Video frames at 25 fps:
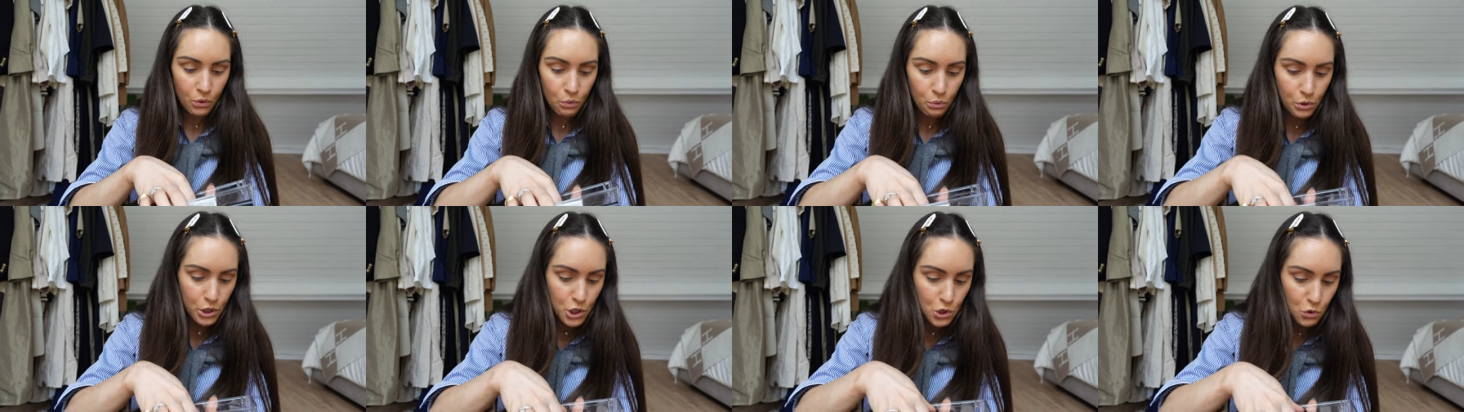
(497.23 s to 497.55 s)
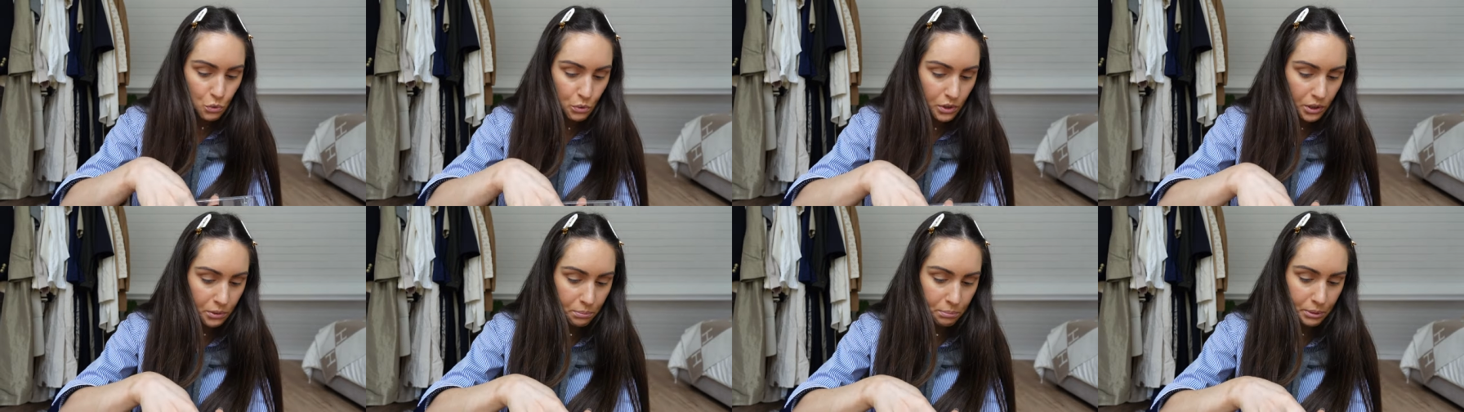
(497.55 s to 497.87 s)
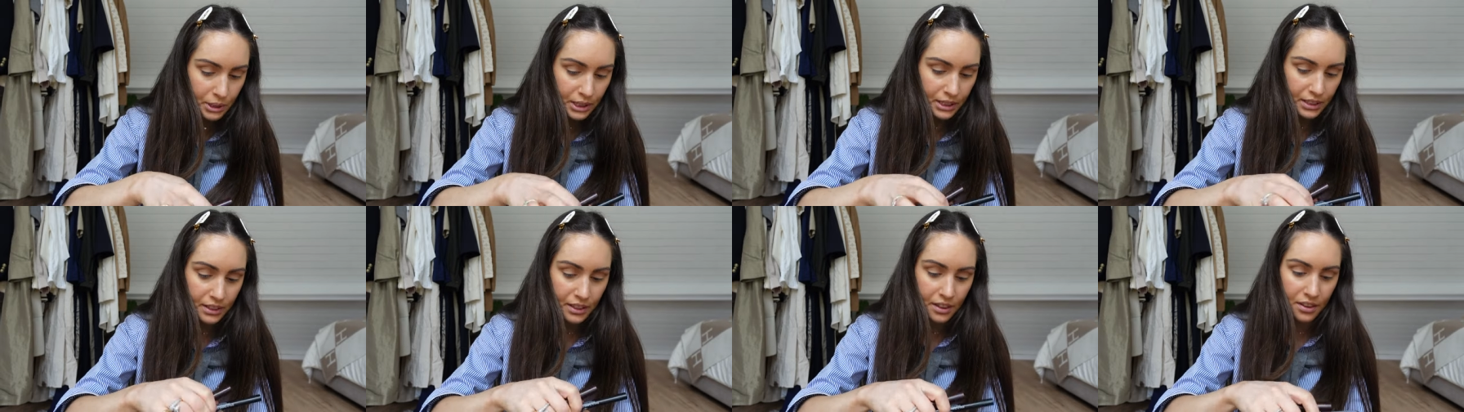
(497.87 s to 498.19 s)
which will
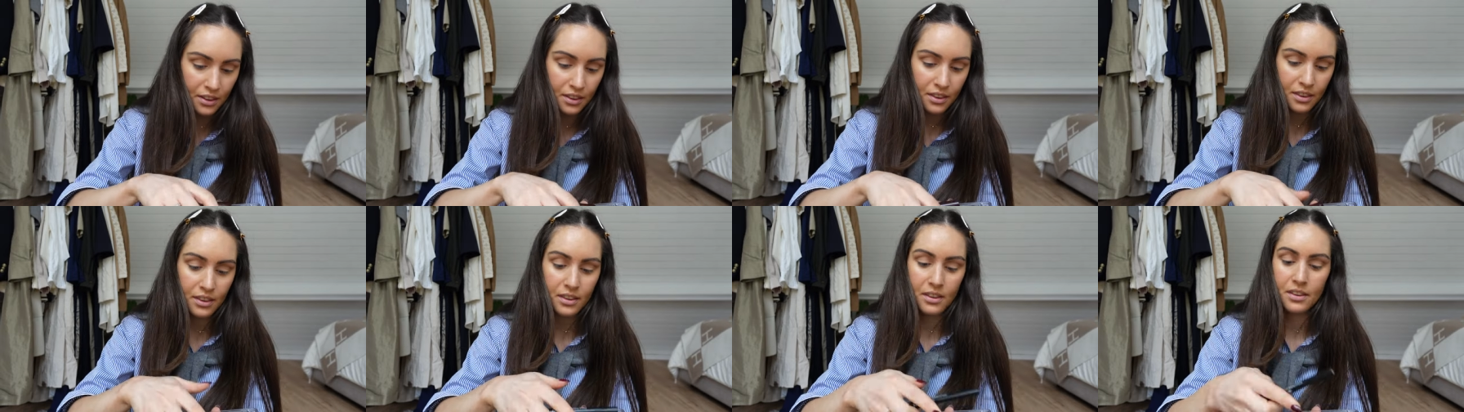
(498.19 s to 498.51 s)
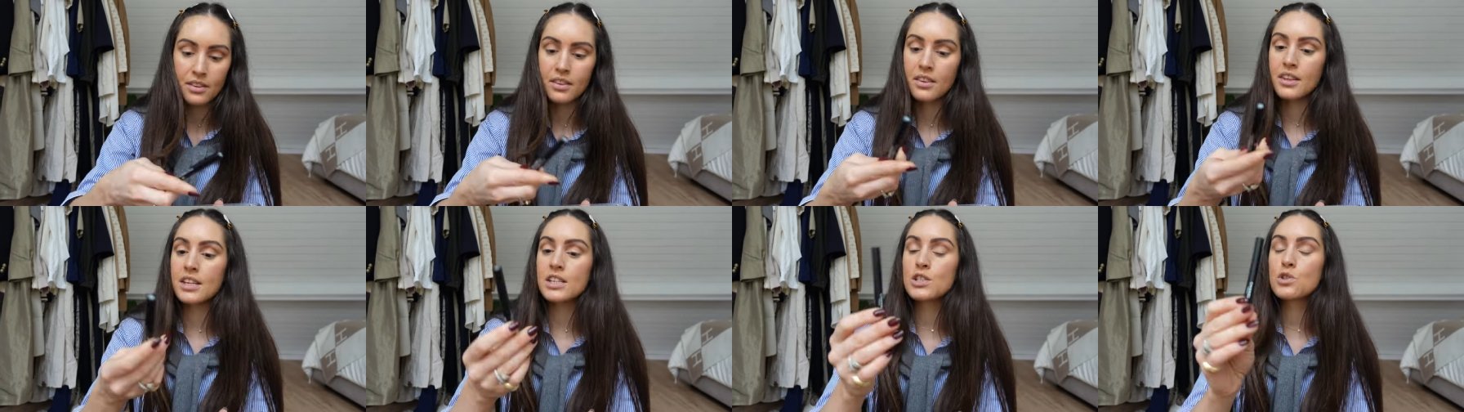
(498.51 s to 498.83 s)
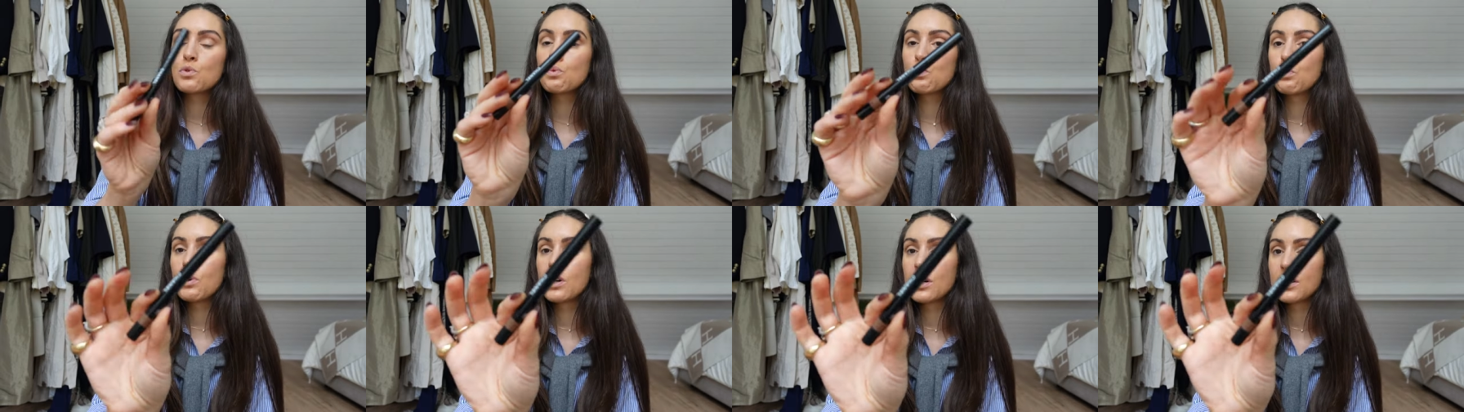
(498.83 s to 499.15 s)
be
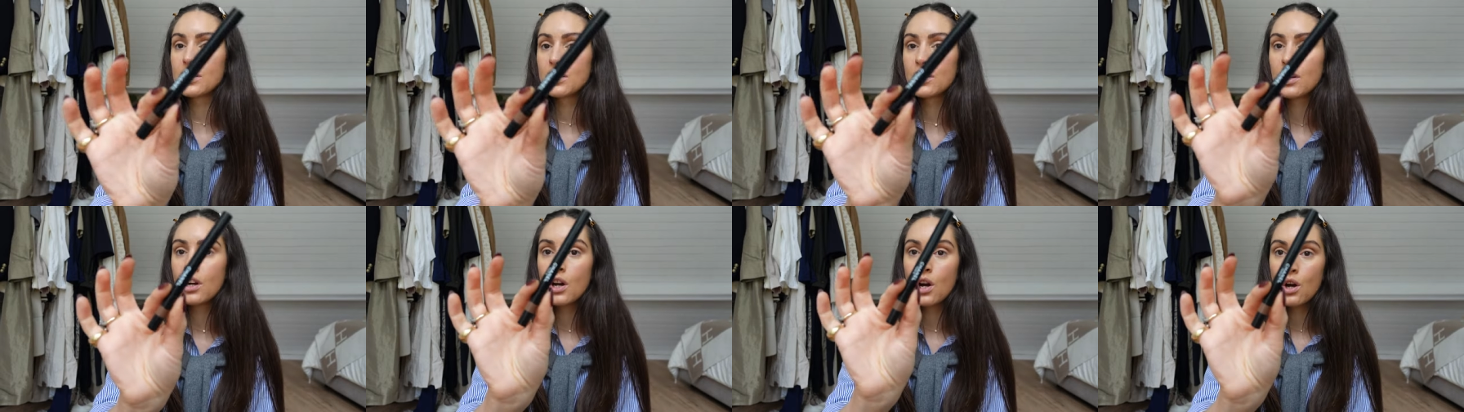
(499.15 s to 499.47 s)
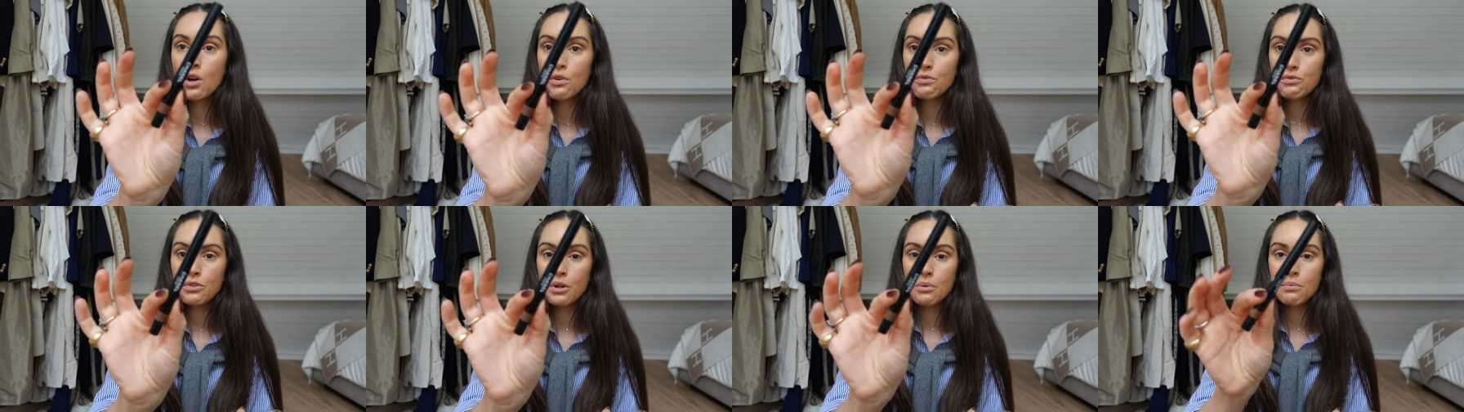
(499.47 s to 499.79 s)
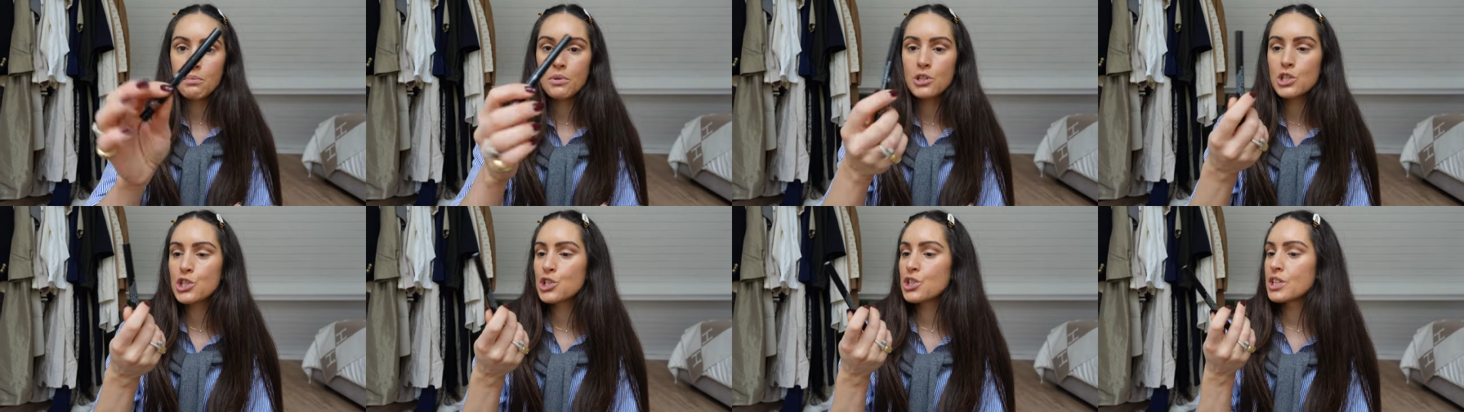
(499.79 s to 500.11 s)
this one
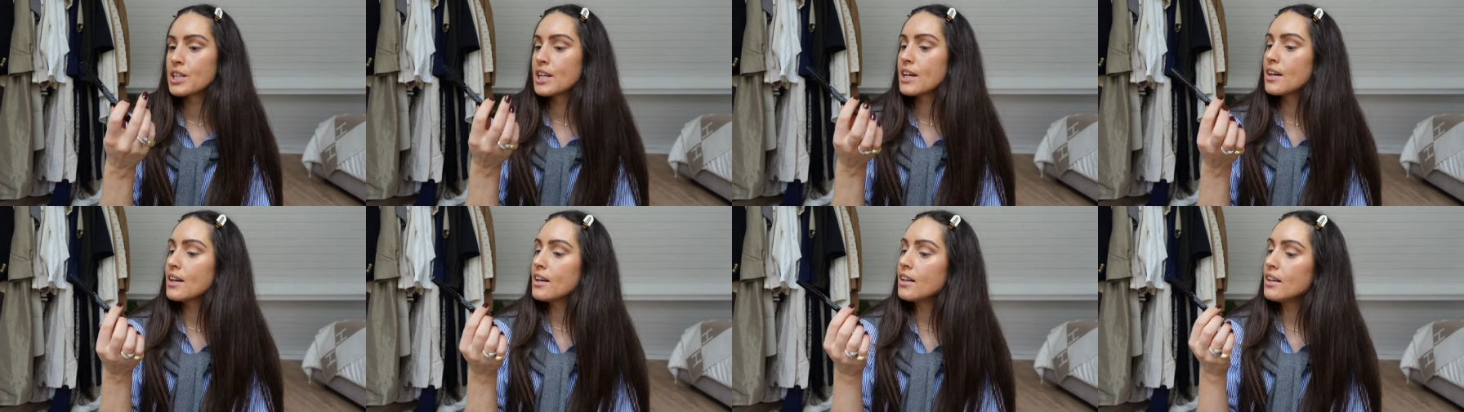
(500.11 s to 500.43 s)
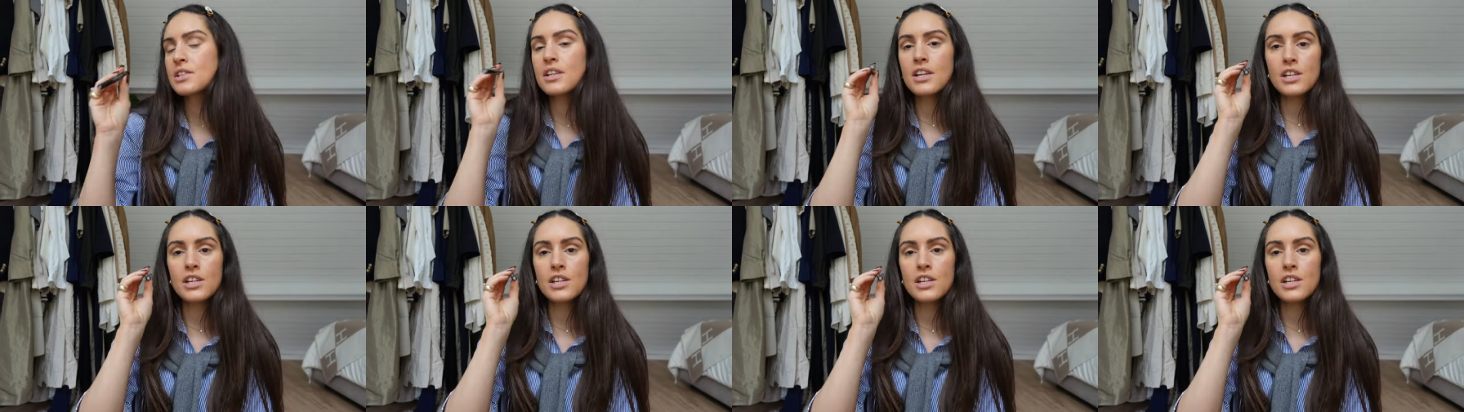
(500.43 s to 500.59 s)
from Chanel.